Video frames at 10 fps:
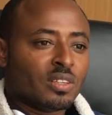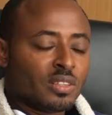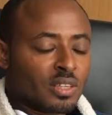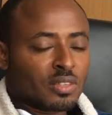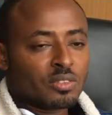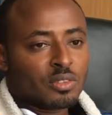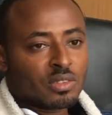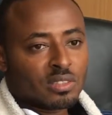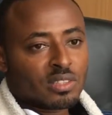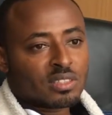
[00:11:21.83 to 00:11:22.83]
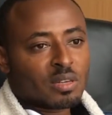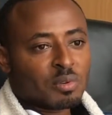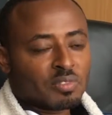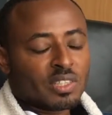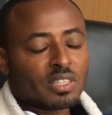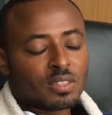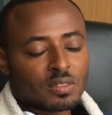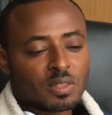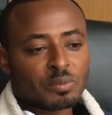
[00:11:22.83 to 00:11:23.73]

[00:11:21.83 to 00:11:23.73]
Yeah, so these are some of the